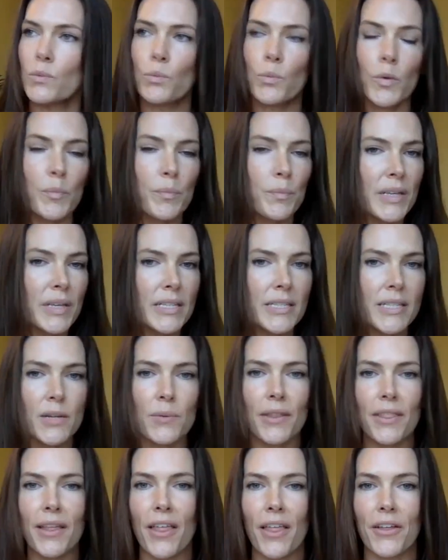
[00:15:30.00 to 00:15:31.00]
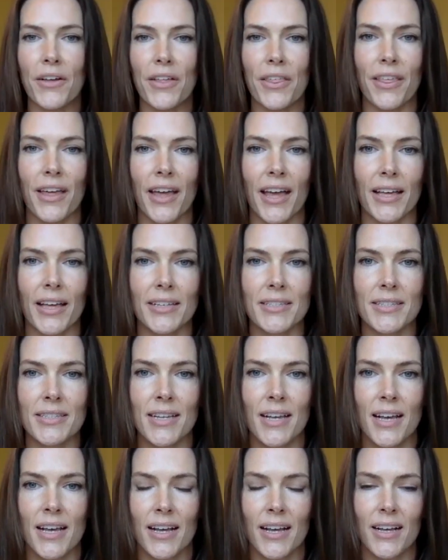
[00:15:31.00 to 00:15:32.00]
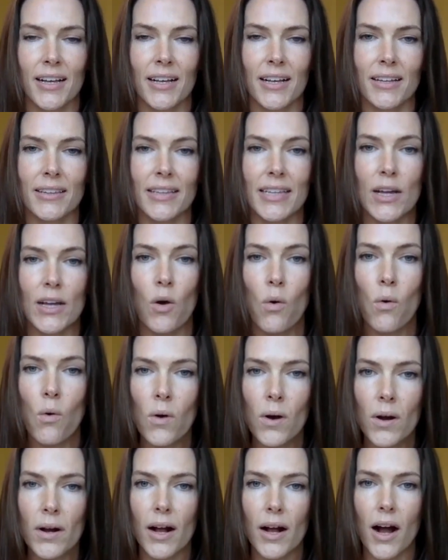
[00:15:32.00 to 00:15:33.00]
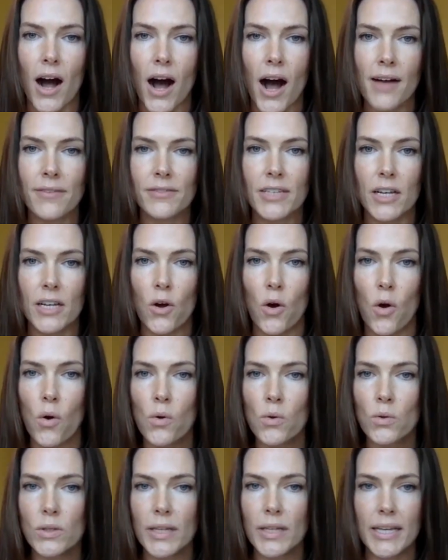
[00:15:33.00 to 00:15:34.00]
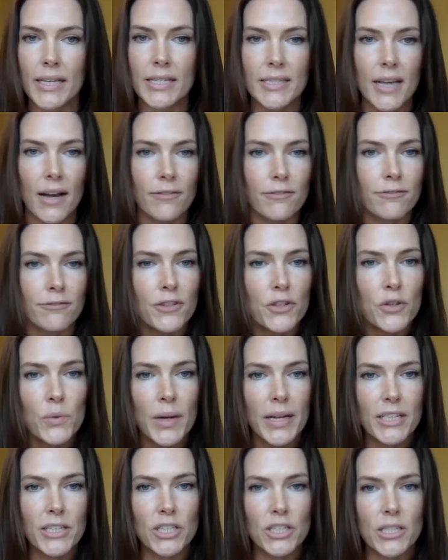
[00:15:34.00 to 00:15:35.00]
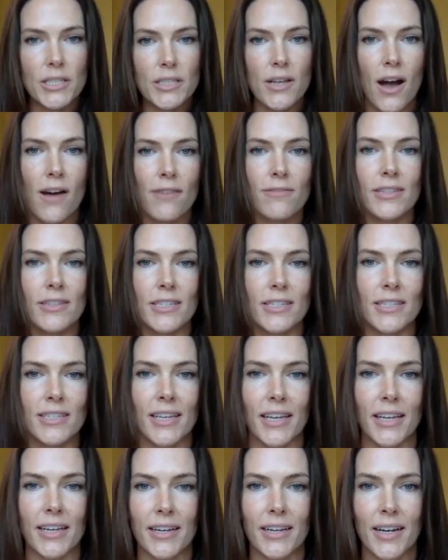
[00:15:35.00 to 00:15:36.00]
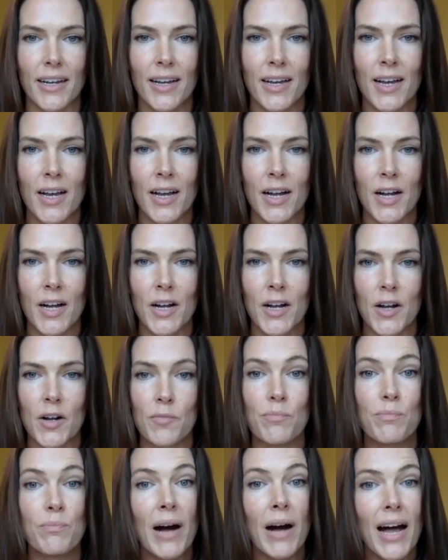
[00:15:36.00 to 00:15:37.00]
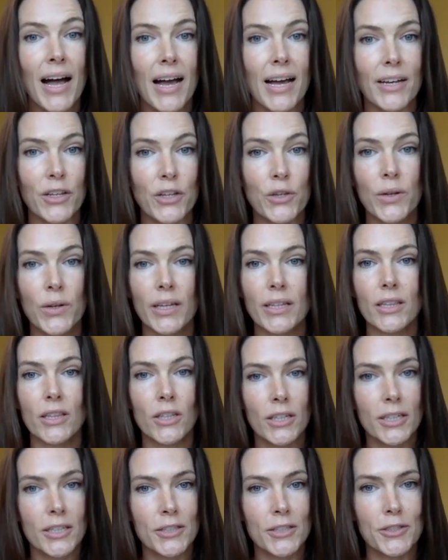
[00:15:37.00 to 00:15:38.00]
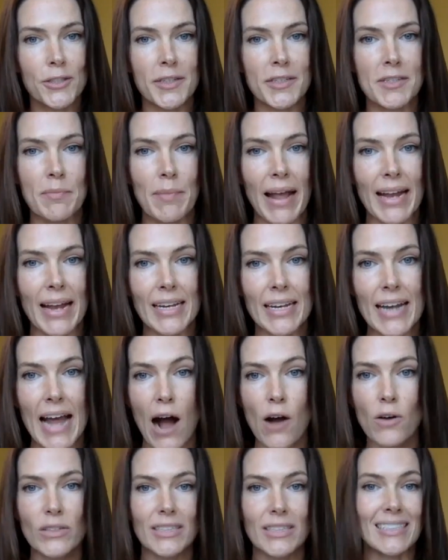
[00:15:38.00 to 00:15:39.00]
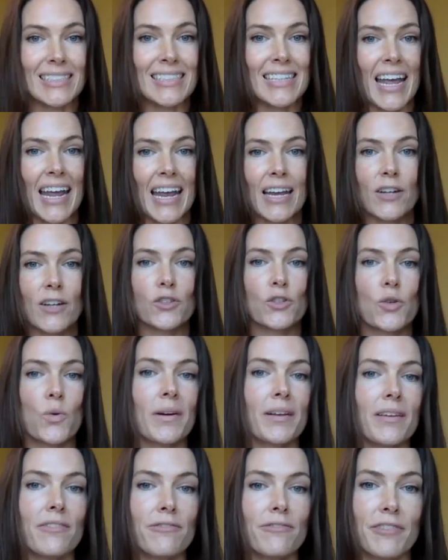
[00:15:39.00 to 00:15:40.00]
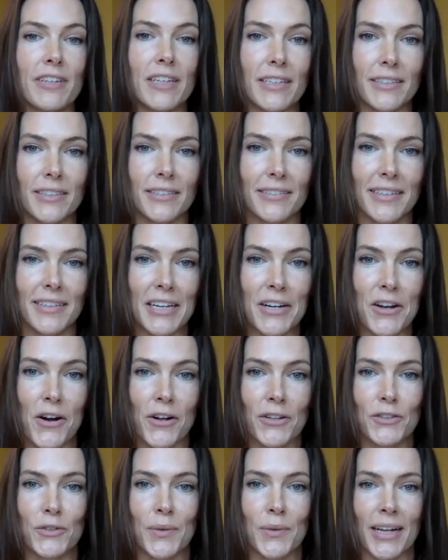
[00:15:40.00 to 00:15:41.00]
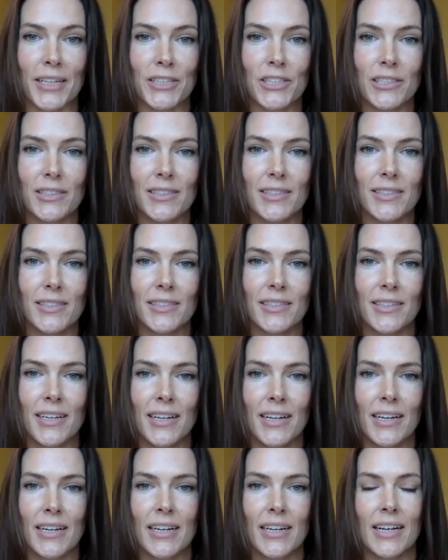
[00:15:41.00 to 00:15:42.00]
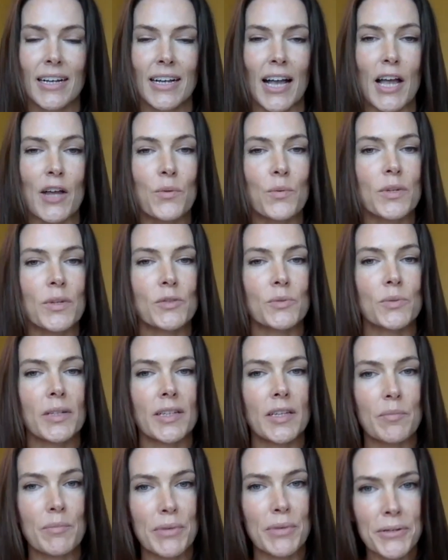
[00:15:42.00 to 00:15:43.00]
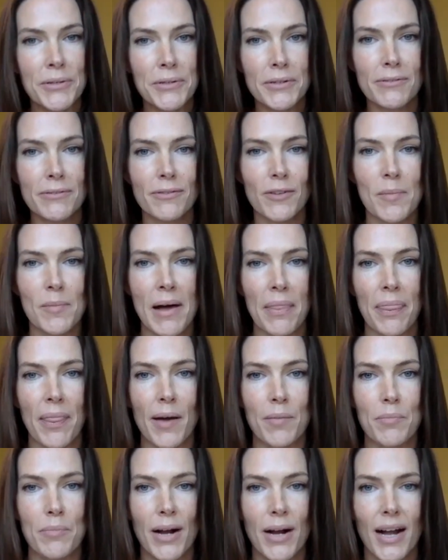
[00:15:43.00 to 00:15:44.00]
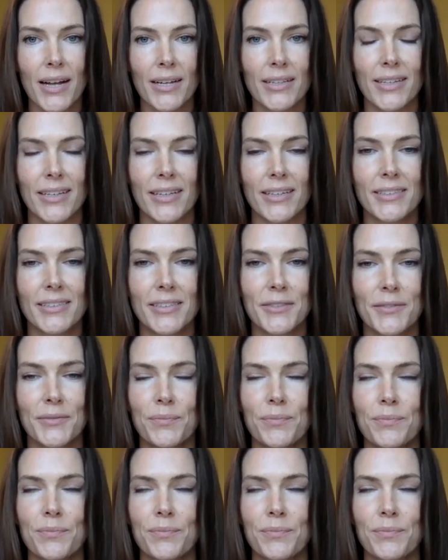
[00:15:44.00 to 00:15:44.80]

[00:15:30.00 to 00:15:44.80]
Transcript: we're busy with other things, the aura often only is a few inches off the skin. But you can learn to expand it out to 10 or 20 feet in all directions. And what's really beautiful about that practice